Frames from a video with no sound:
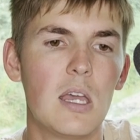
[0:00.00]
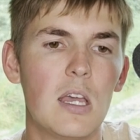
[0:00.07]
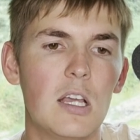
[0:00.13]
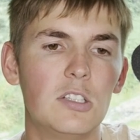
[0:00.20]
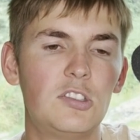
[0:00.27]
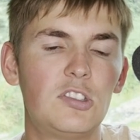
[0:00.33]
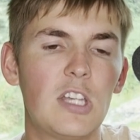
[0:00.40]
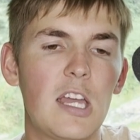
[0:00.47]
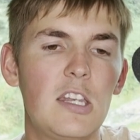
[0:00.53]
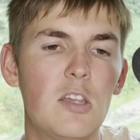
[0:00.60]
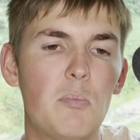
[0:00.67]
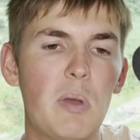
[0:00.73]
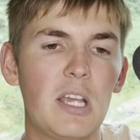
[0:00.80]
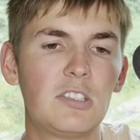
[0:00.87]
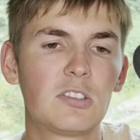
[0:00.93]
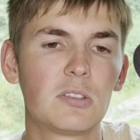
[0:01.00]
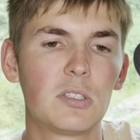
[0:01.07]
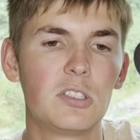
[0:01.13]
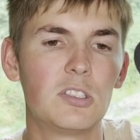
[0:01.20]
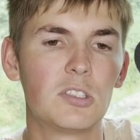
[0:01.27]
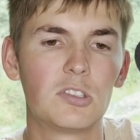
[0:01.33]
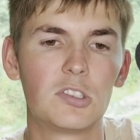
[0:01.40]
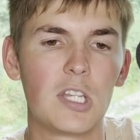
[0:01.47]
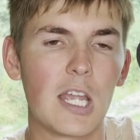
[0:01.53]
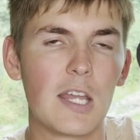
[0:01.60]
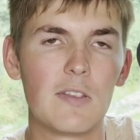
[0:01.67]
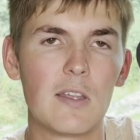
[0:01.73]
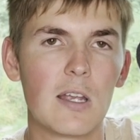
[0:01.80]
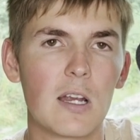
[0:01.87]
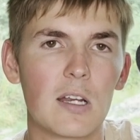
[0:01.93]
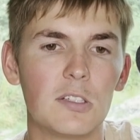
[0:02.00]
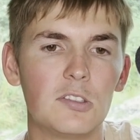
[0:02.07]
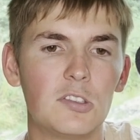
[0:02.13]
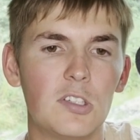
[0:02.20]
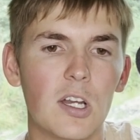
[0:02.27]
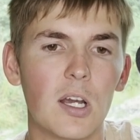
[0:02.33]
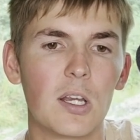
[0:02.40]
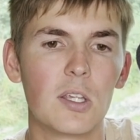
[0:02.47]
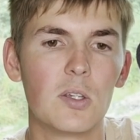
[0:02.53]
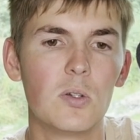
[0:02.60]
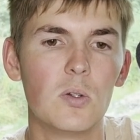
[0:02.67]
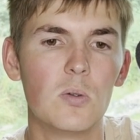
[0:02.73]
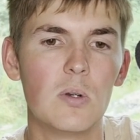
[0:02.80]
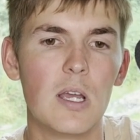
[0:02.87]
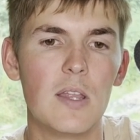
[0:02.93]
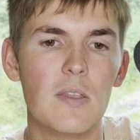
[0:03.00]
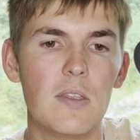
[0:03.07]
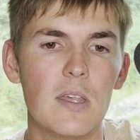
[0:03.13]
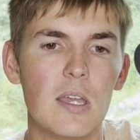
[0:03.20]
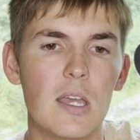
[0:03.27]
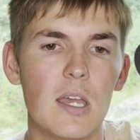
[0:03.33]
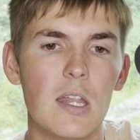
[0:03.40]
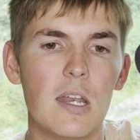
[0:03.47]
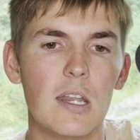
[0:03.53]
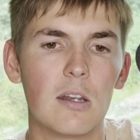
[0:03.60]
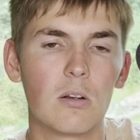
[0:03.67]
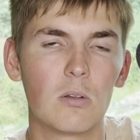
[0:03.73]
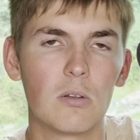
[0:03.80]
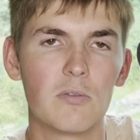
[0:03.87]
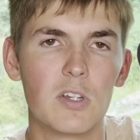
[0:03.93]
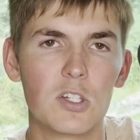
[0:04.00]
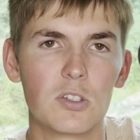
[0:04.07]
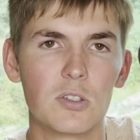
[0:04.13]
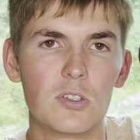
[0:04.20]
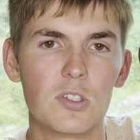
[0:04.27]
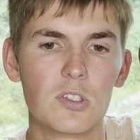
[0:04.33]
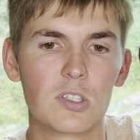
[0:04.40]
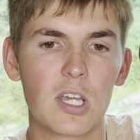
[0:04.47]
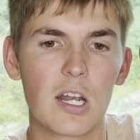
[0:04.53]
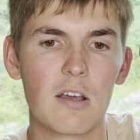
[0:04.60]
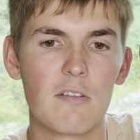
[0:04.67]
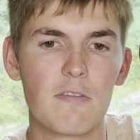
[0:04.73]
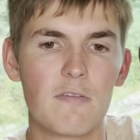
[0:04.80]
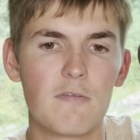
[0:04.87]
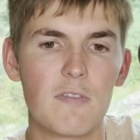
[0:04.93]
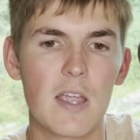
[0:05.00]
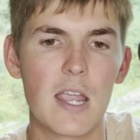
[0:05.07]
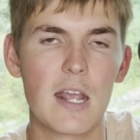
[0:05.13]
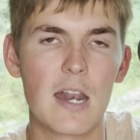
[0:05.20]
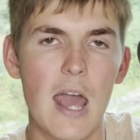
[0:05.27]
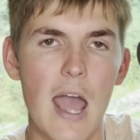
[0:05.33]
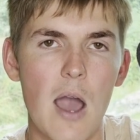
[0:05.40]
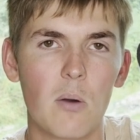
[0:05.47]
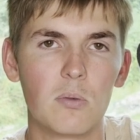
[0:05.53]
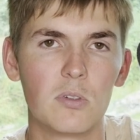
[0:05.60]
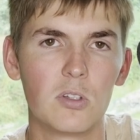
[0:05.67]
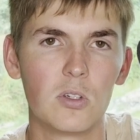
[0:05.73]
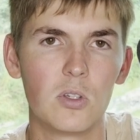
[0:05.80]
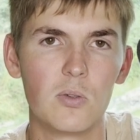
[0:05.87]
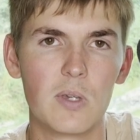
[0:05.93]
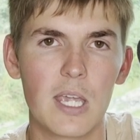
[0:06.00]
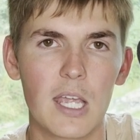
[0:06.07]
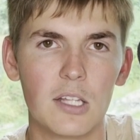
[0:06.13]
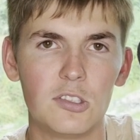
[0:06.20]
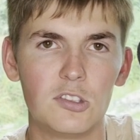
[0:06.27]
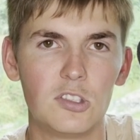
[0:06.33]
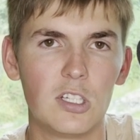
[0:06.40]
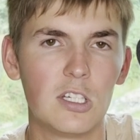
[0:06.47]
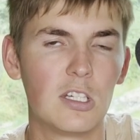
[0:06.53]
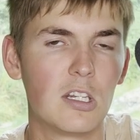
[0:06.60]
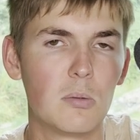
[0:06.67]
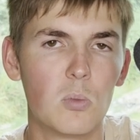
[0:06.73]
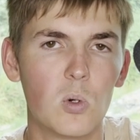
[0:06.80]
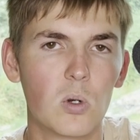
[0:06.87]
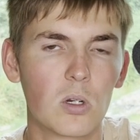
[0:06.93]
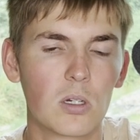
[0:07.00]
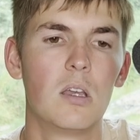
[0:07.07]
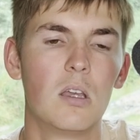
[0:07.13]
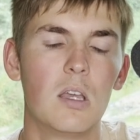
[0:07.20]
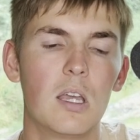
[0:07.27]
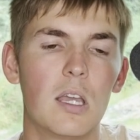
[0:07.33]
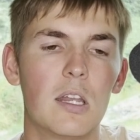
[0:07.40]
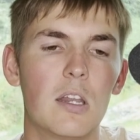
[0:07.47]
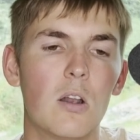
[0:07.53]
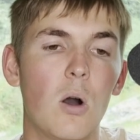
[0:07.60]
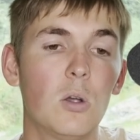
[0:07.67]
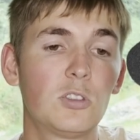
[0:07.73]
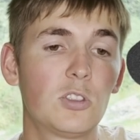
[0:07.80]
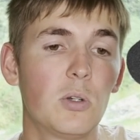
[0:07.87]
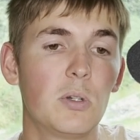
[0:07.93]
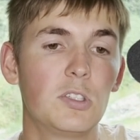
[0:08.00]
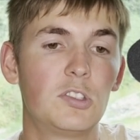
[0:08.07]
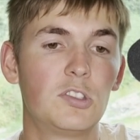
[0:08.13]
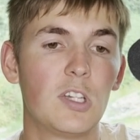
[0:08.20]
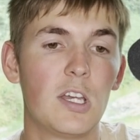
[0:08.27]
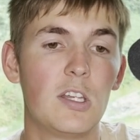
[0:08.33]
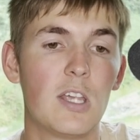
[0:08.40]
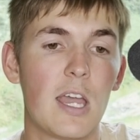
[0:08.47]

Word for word: It's said to basically just stand there and stare at you, and then it'll eventually just kind of fade out until you can't see it anymore. And it also is said to